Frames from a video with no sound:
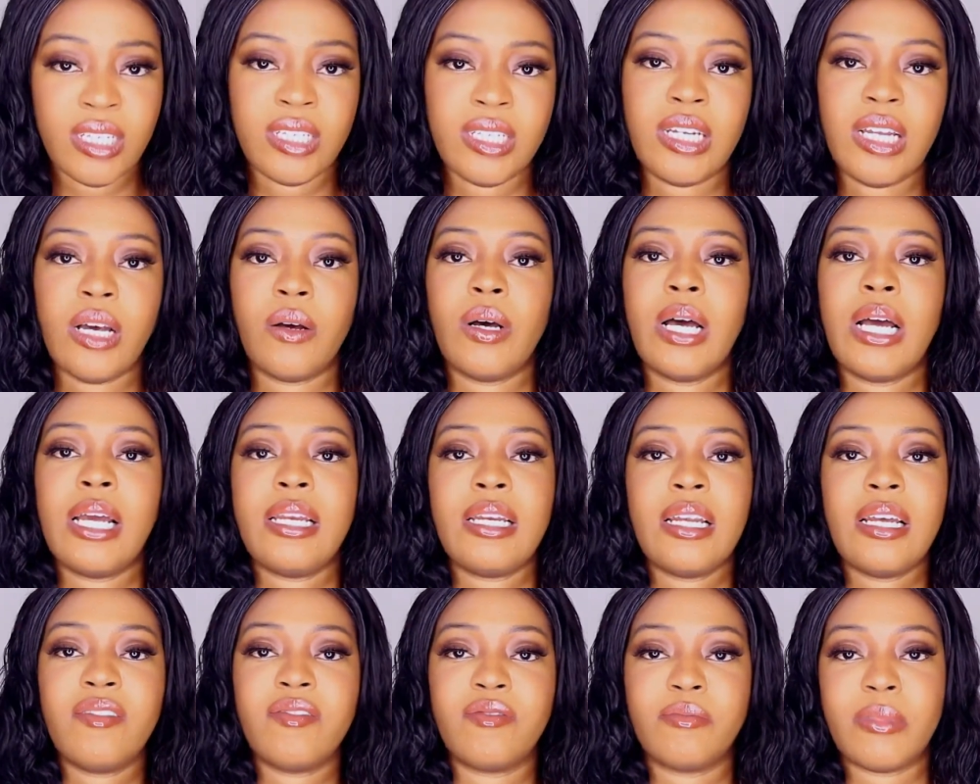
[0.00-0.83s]
Now, I
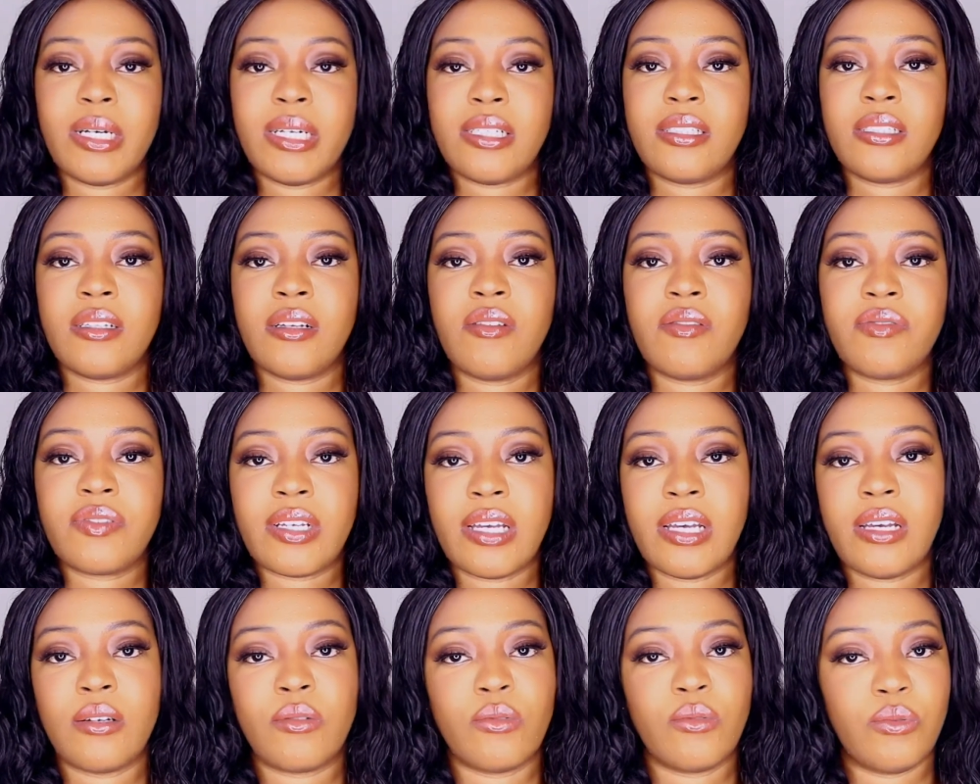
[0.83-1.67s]
love my
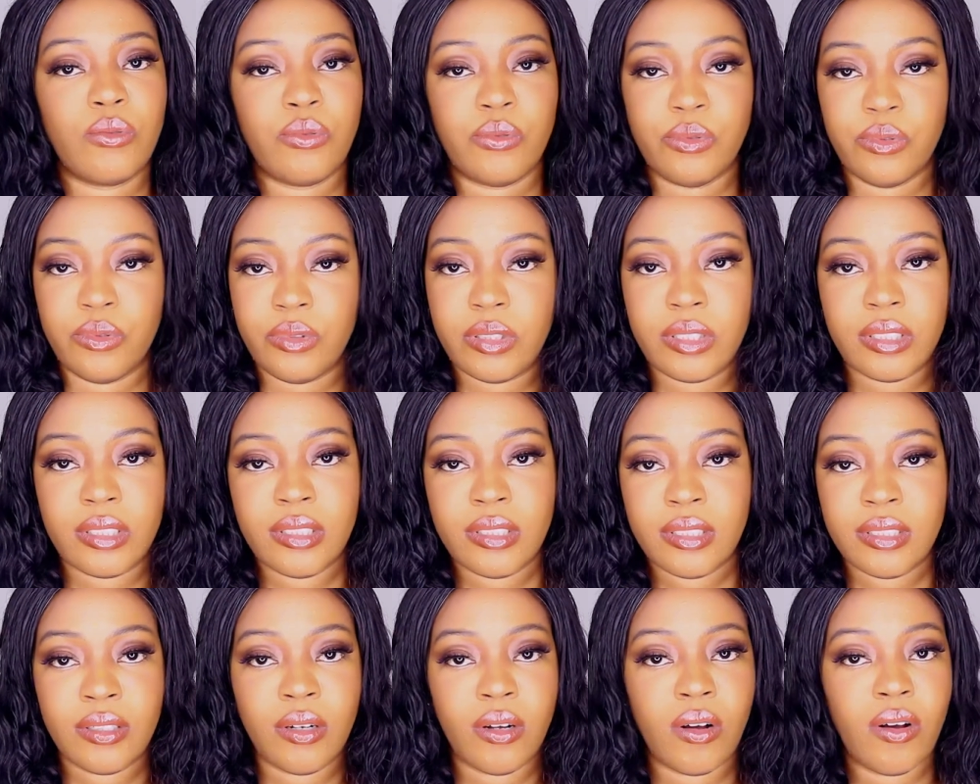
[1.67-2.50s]
self-care gurus.
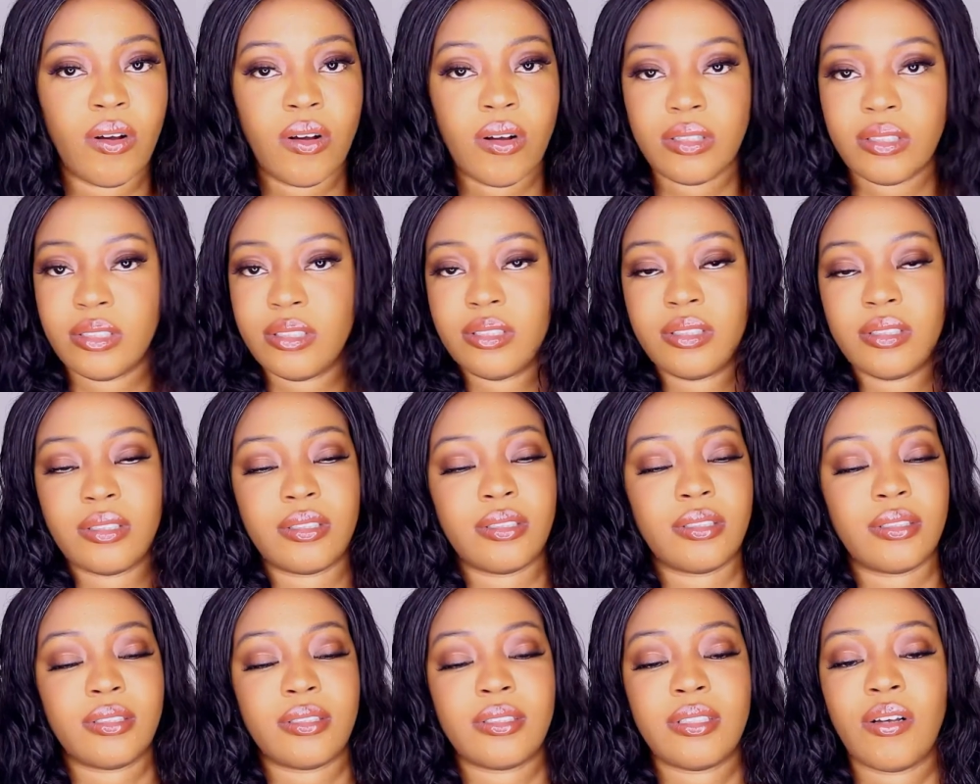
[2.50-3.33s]
All this
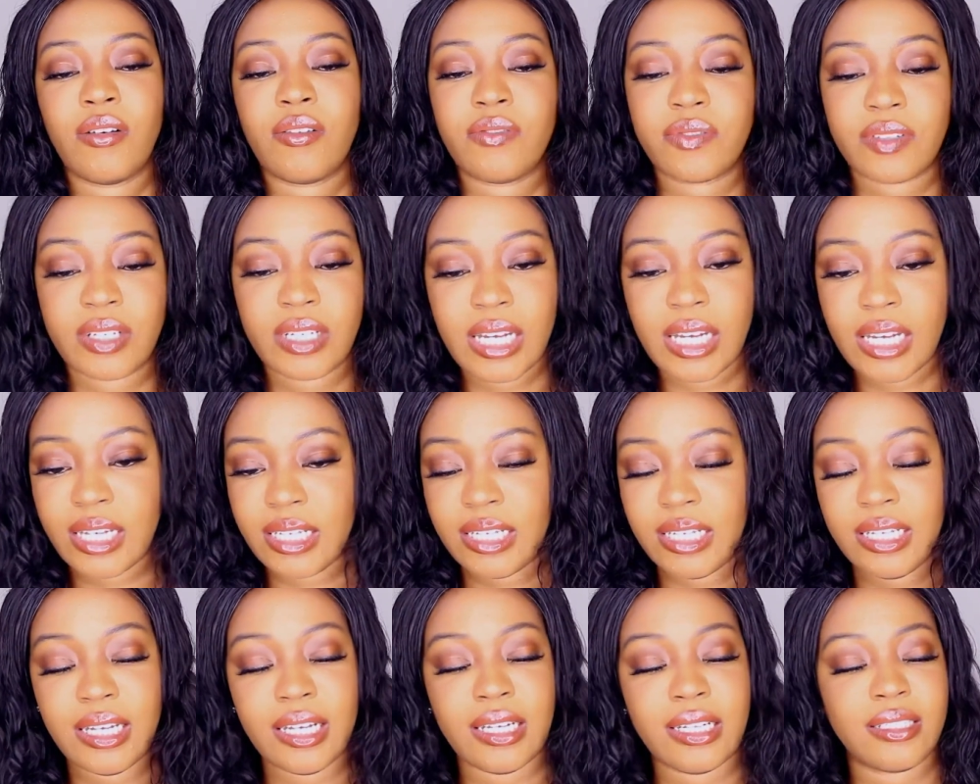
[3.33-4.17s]
self-care
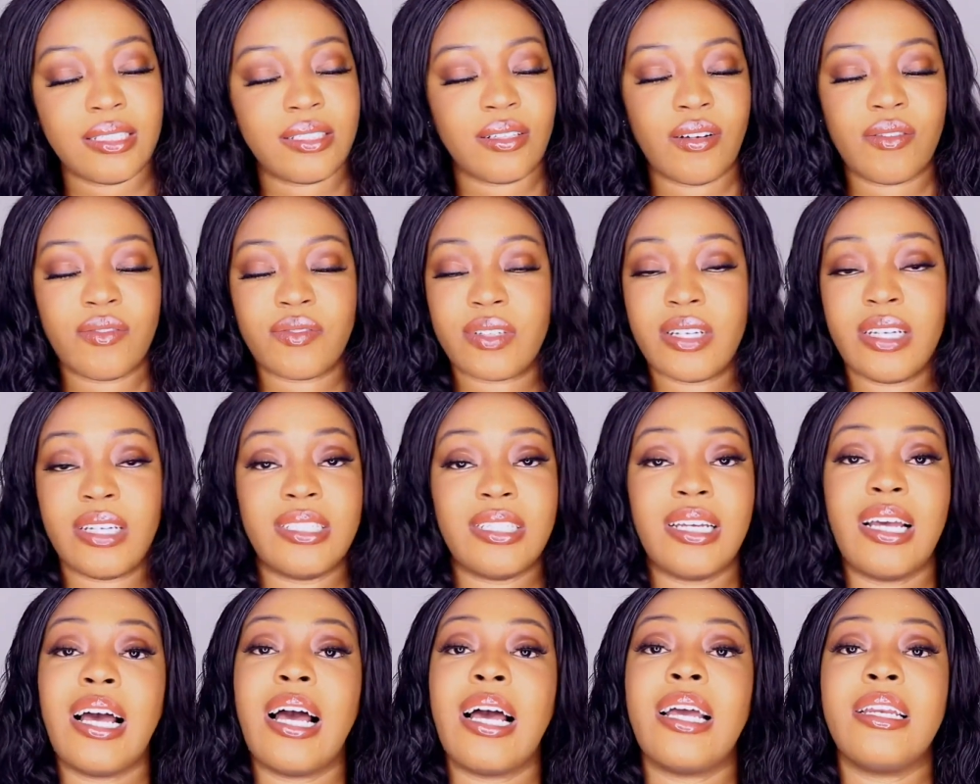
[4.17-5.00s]
here, self-care
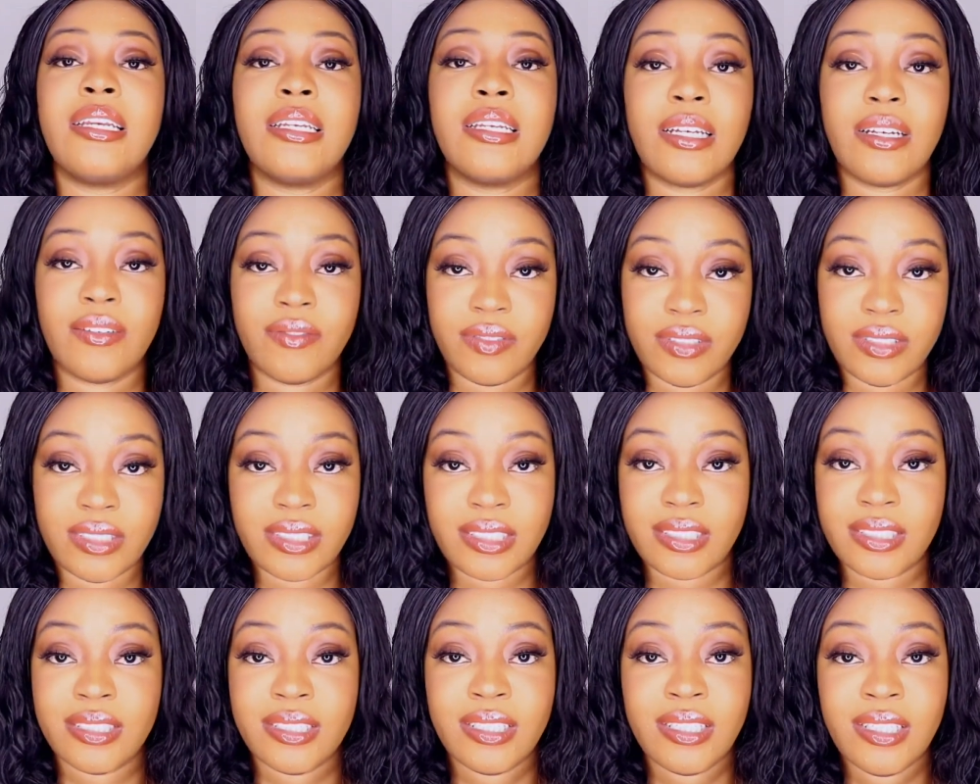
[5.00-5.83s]
there, I love
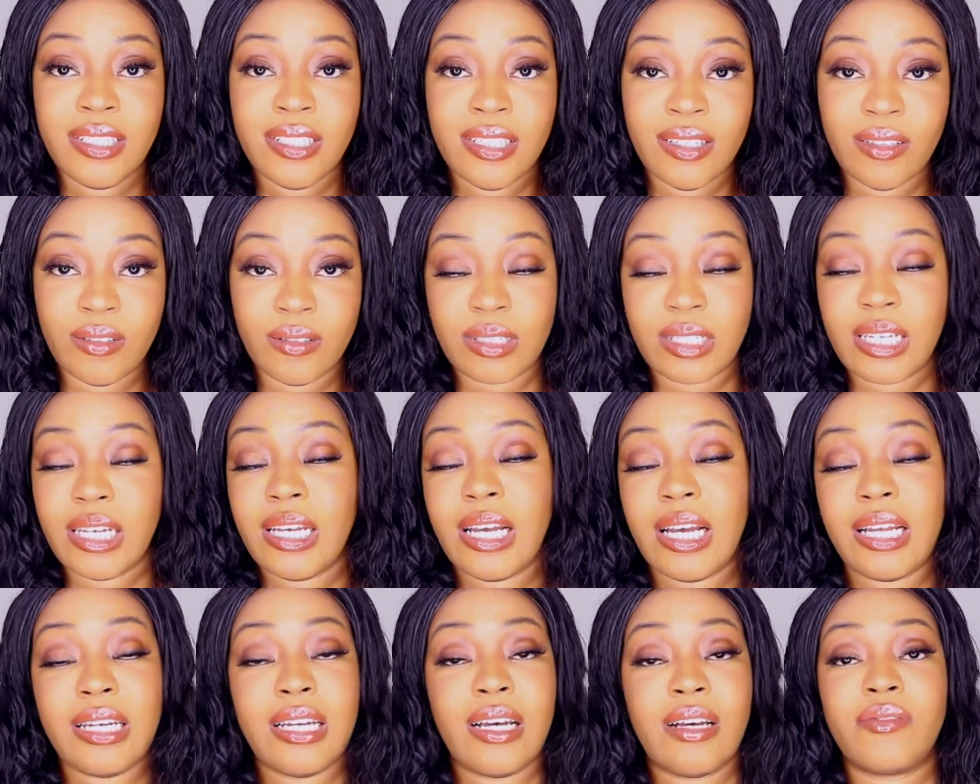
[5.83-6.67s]
it. Okay,
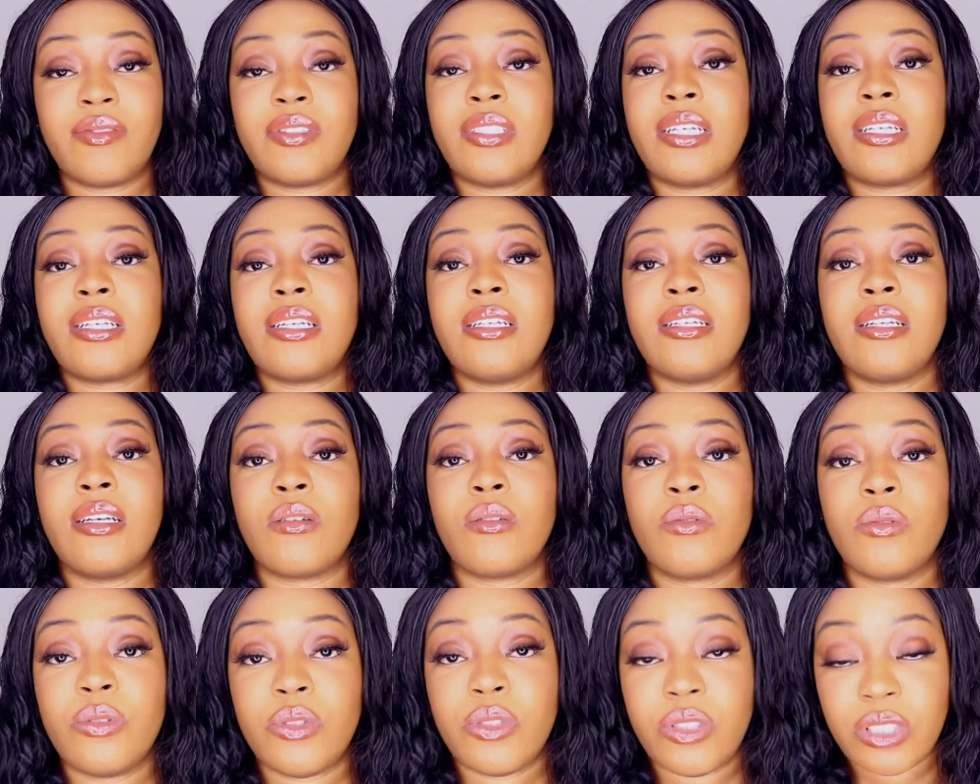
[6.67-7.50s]
I love taking a
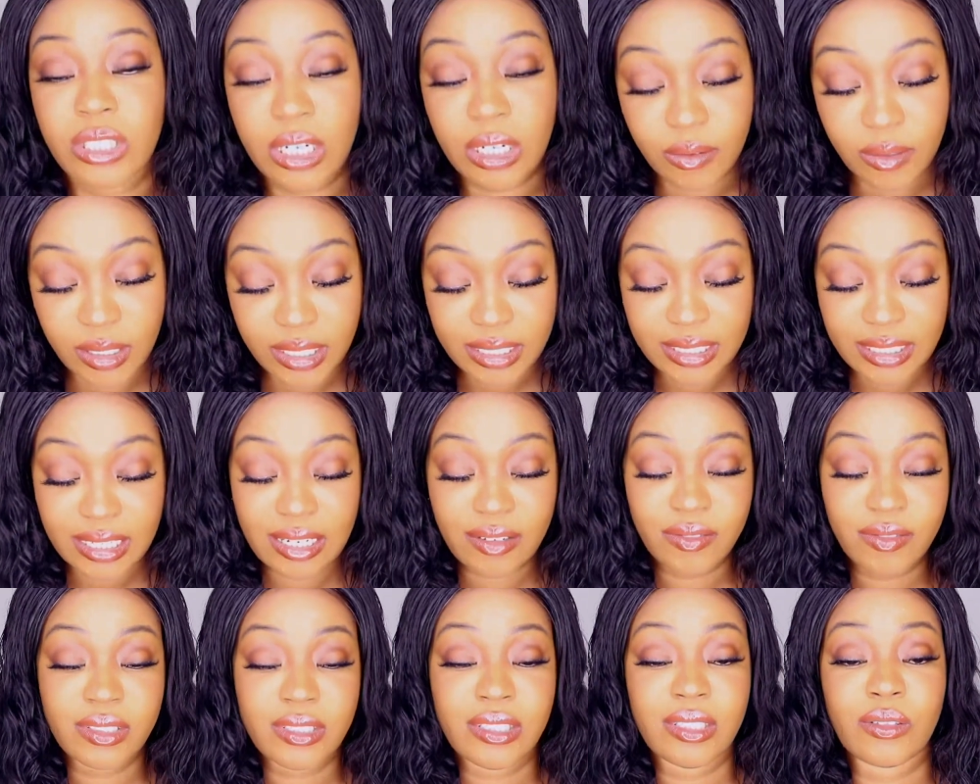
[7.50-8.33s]
good shower and
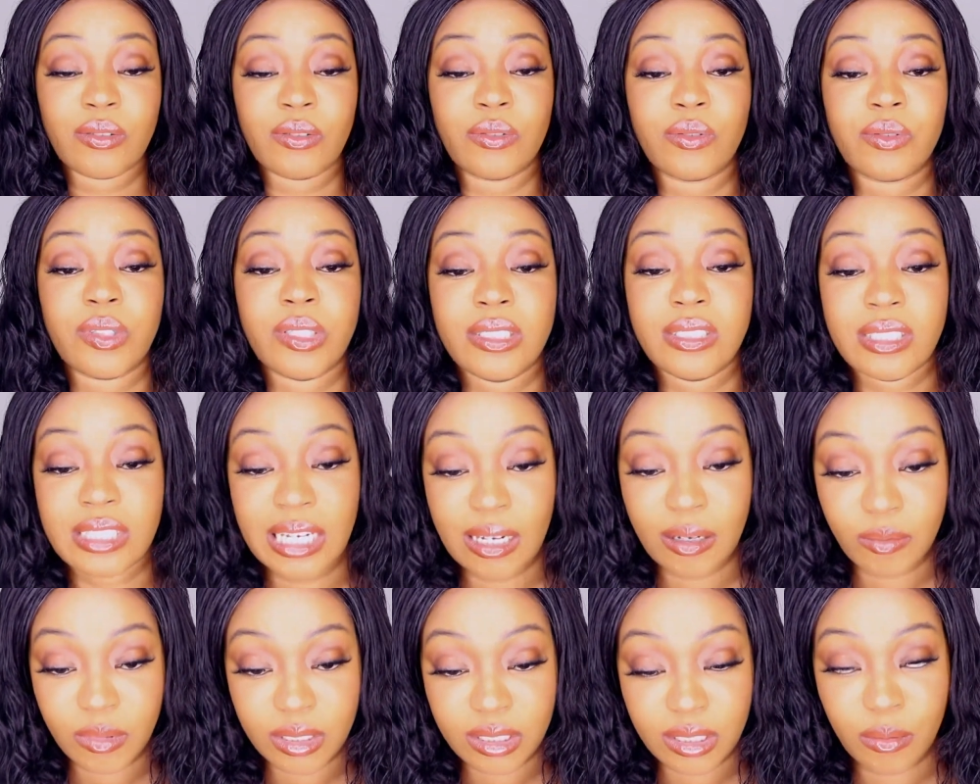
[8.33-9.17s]
having a great
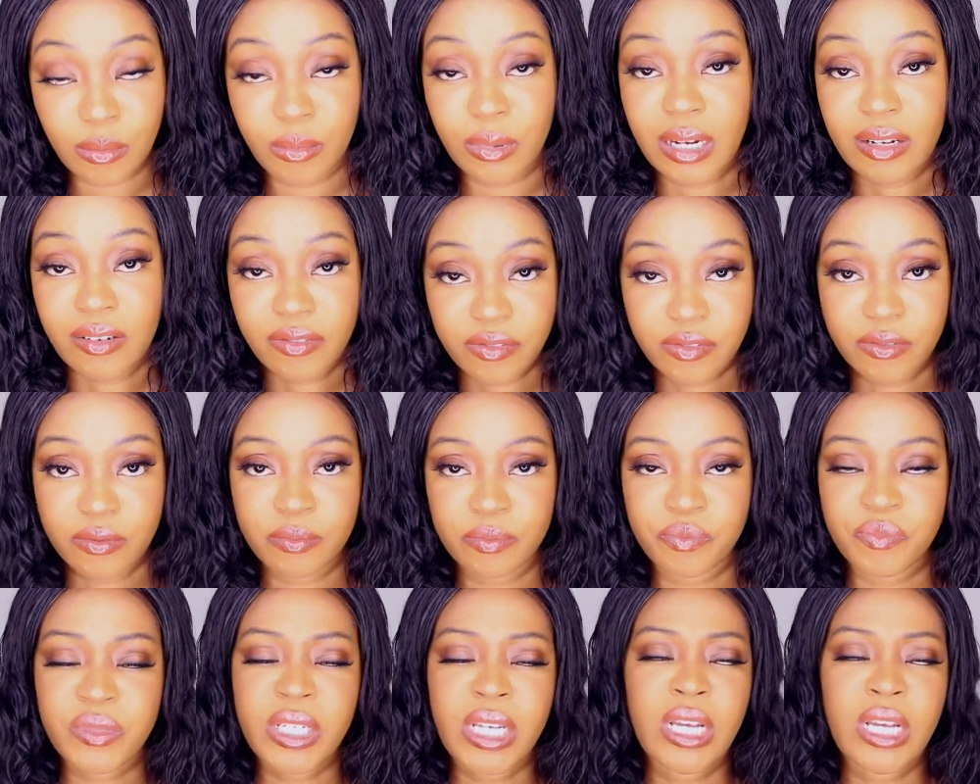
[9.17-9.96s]
time in the bathroom.